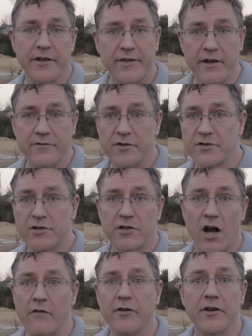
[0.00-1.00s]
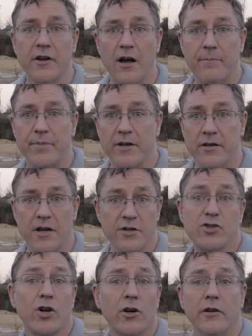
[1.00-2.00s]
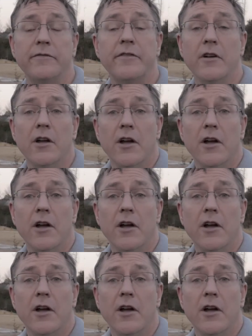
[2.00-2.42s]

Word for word: like they've just covered it up in, in turf.